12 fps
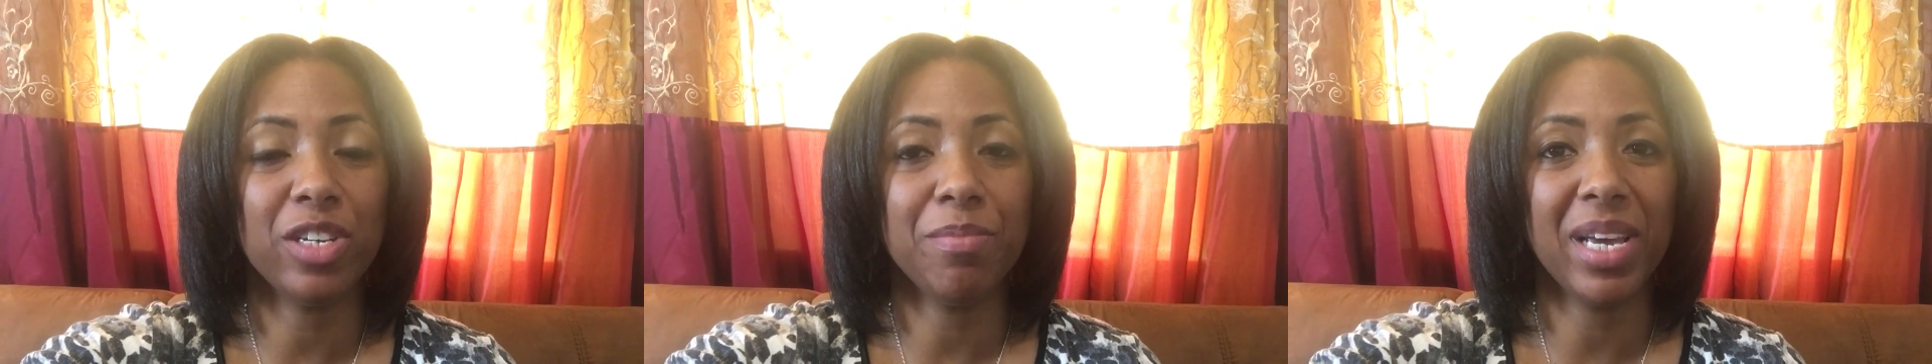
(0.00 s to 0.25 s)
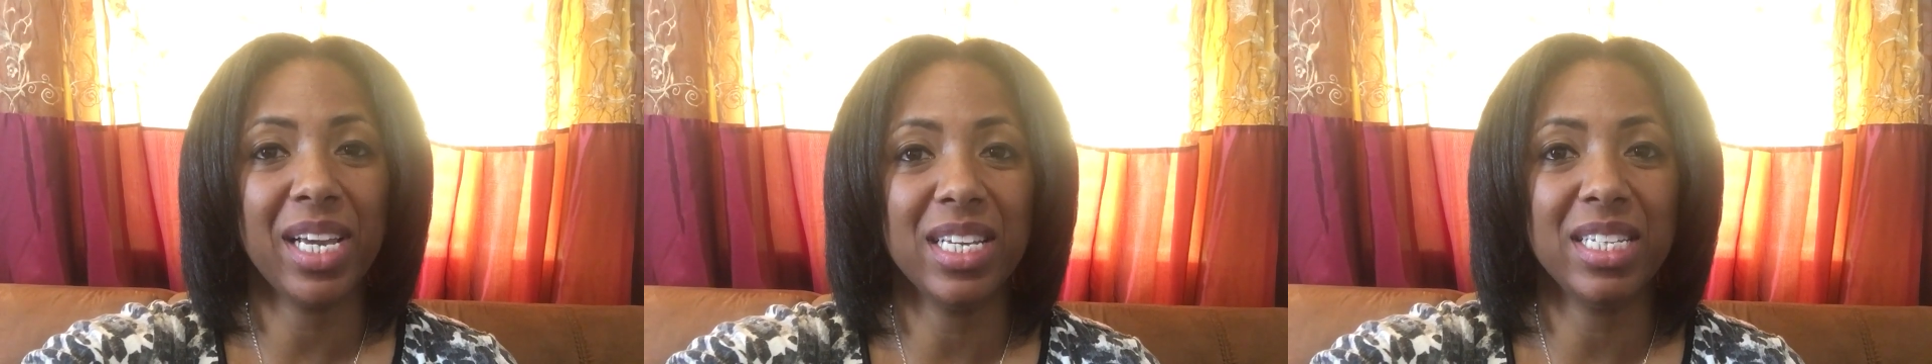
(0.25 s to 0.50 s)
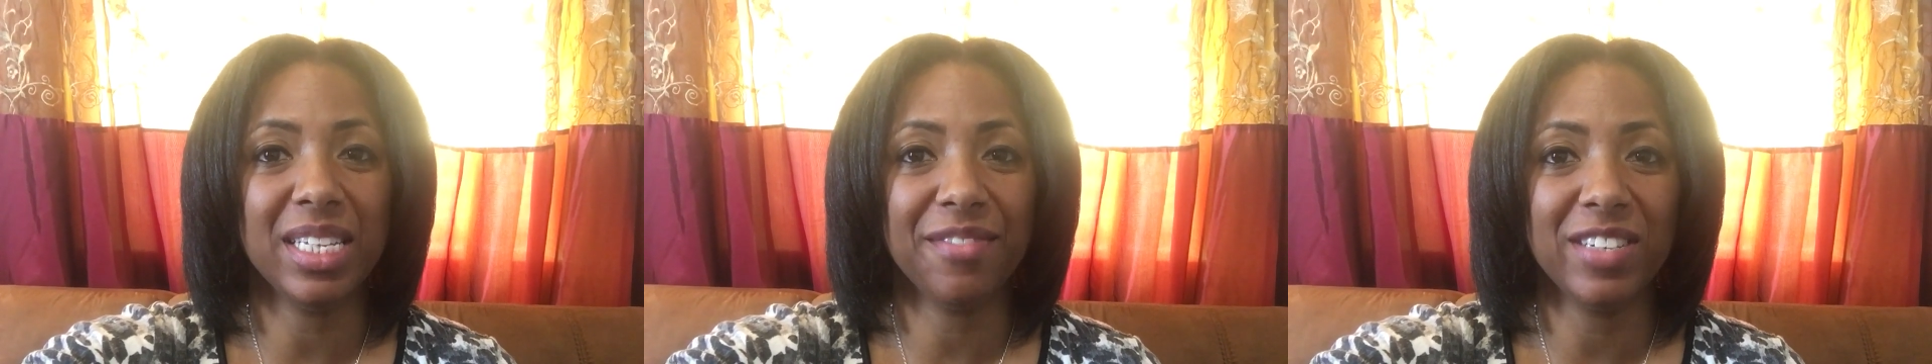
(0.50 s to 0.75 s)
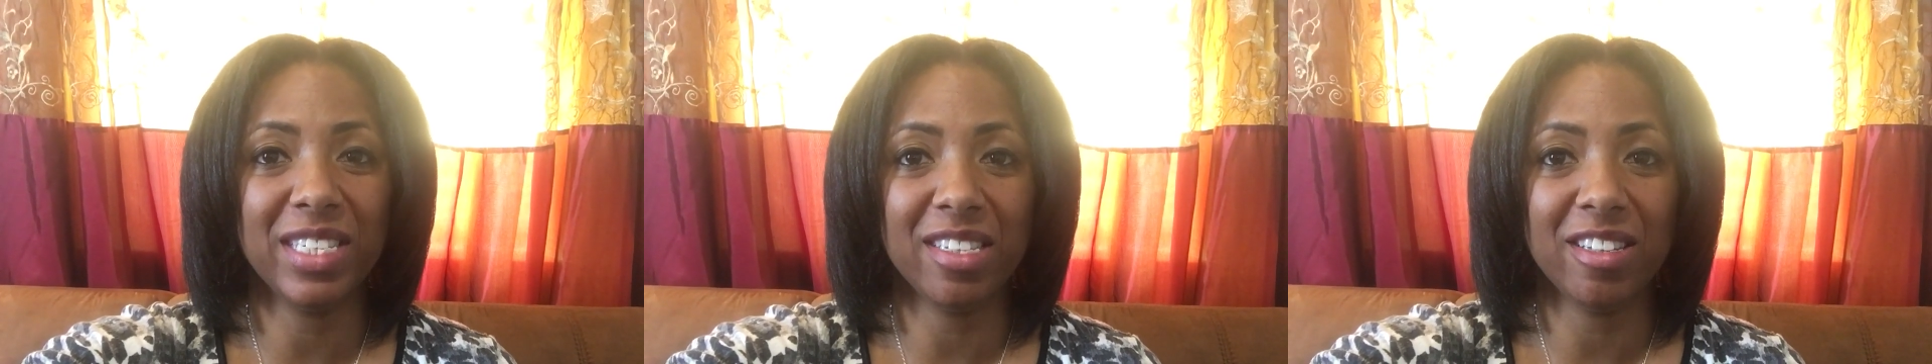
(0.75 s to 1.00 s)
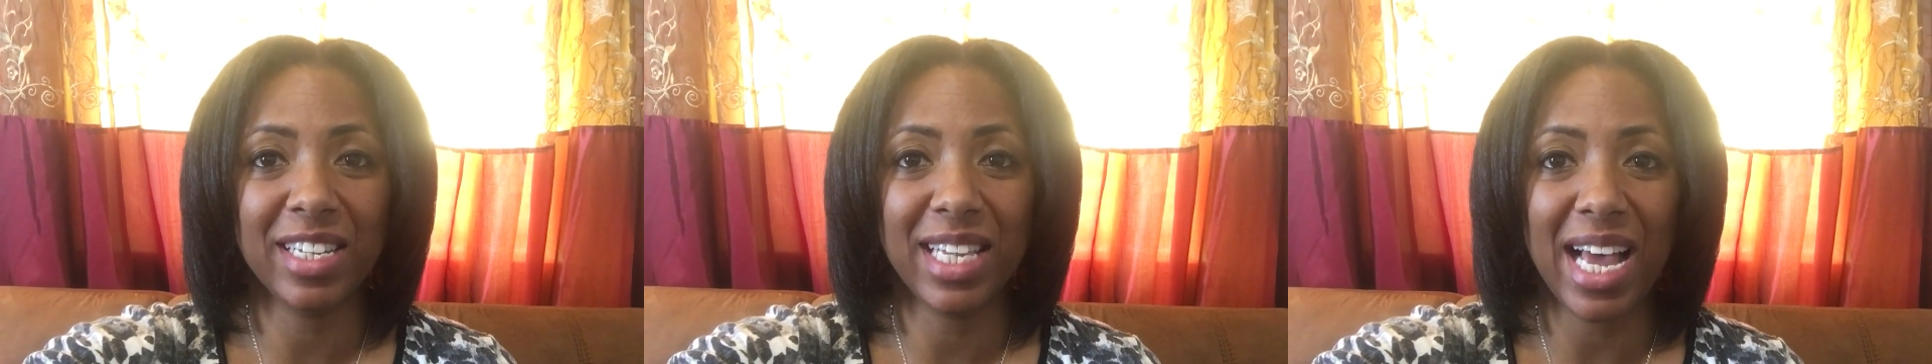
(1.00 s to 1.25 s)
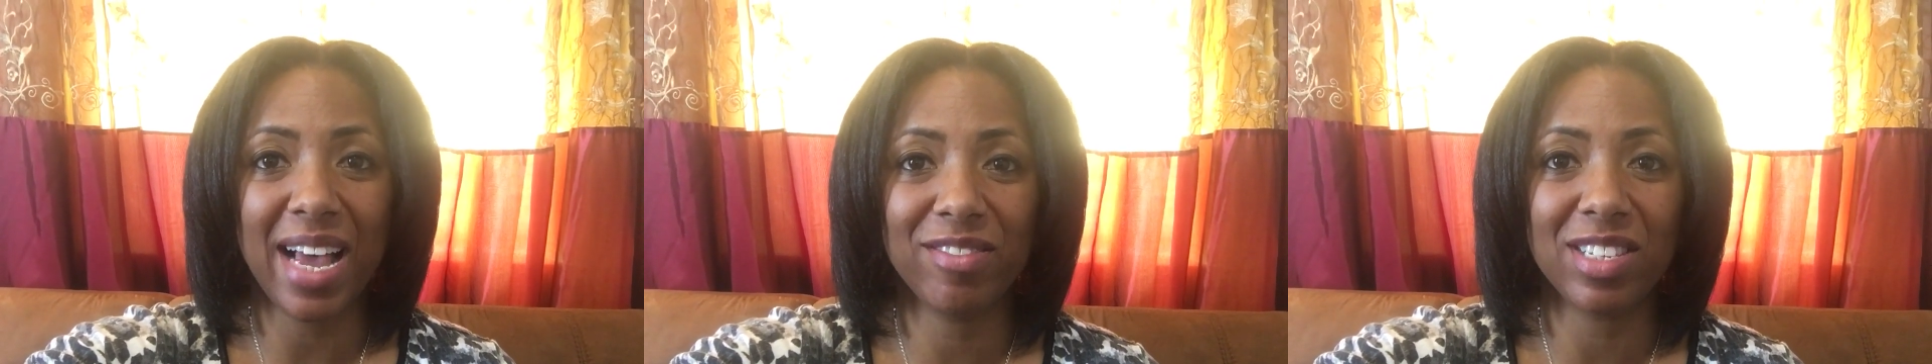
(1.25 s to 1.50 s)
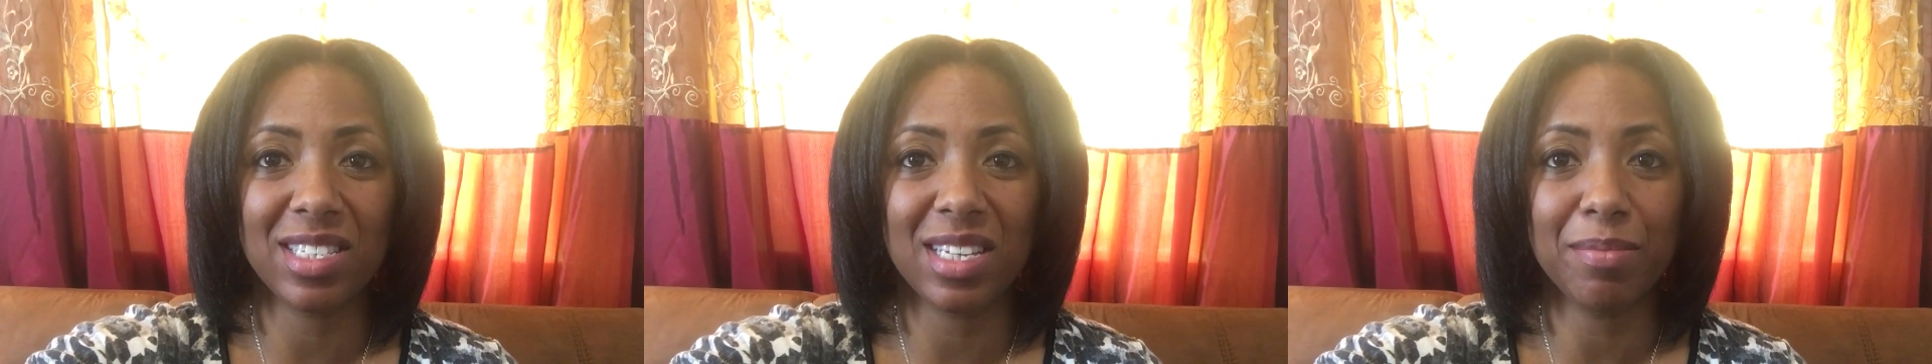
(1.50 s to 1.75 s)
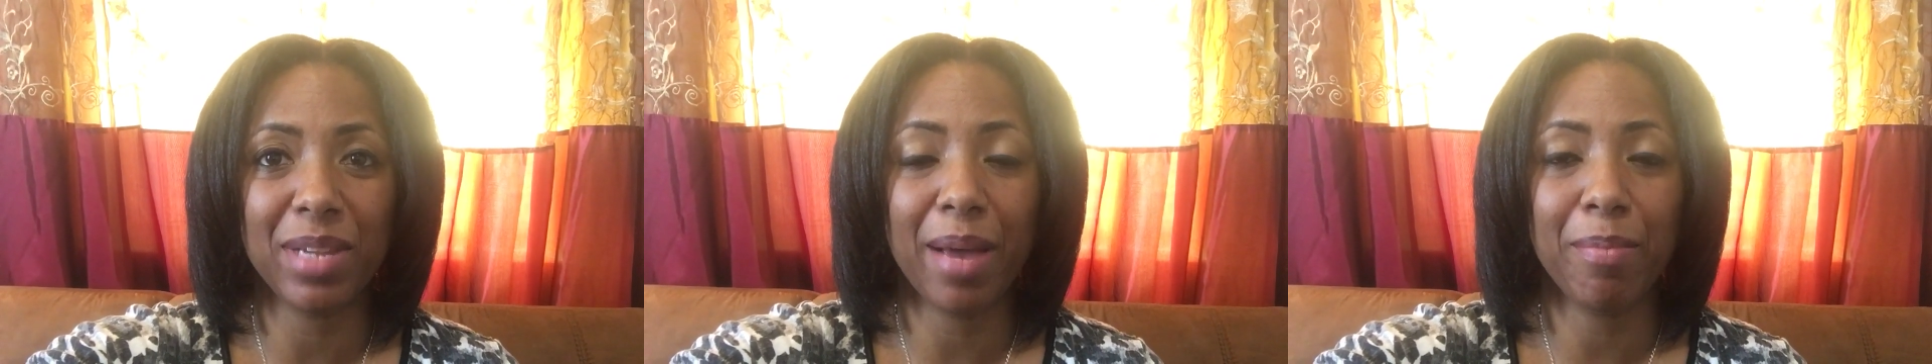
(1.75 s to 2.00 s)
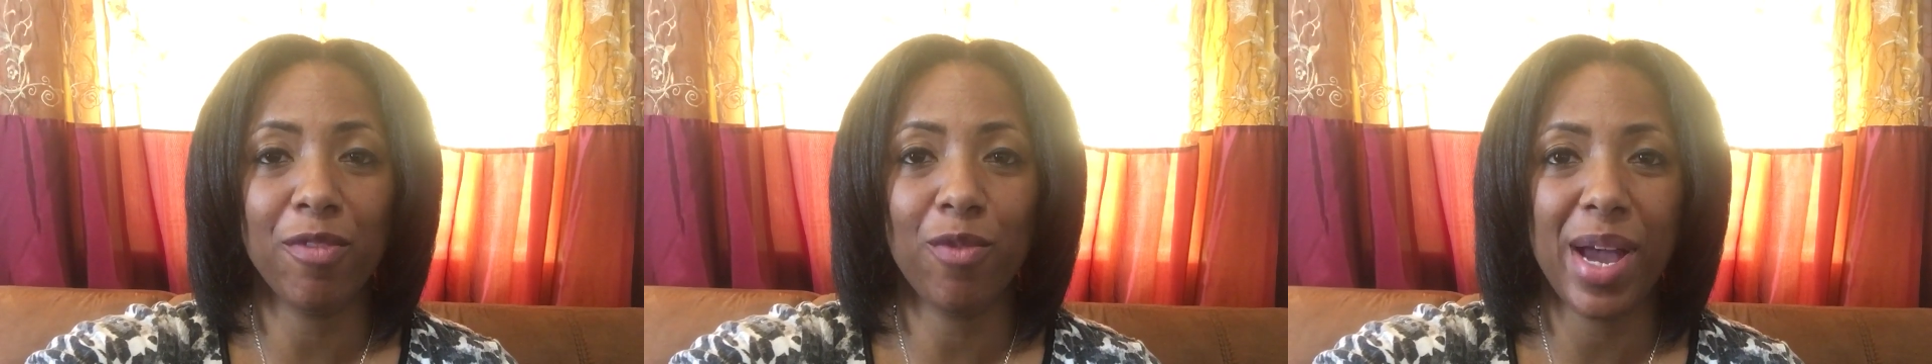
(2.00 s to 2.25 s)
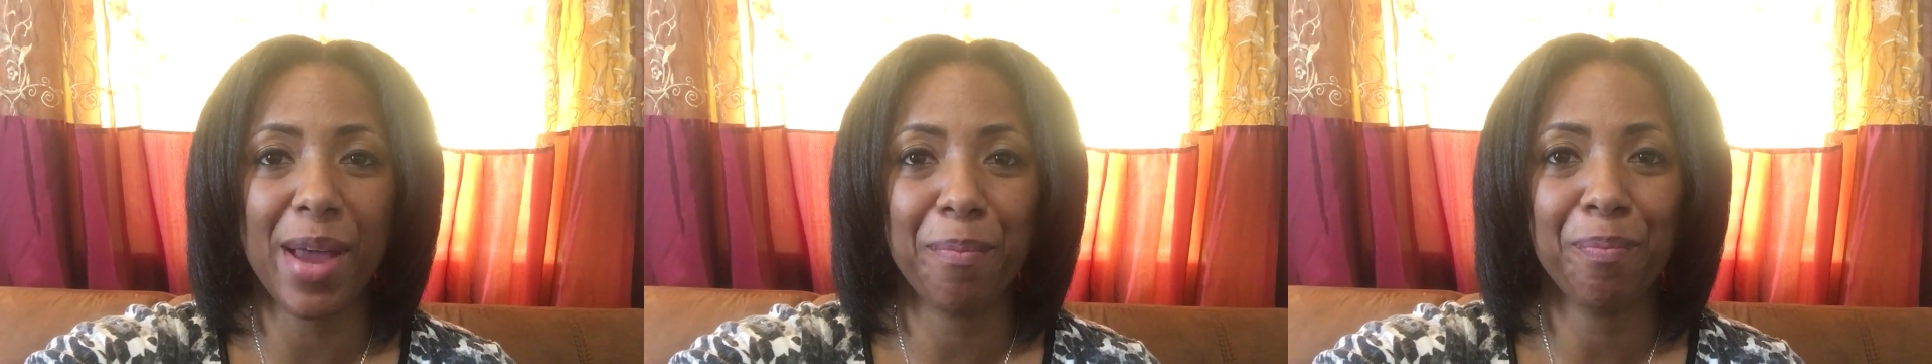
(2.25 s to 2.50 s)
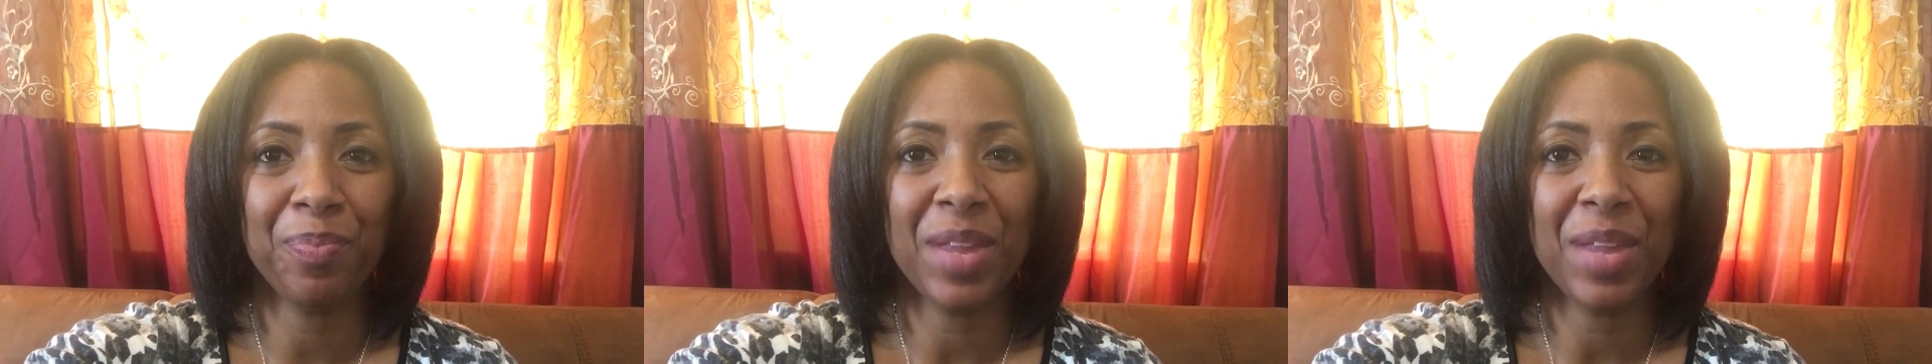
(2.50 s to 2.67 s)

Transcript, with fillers: should make a difference in their lives in some type of way.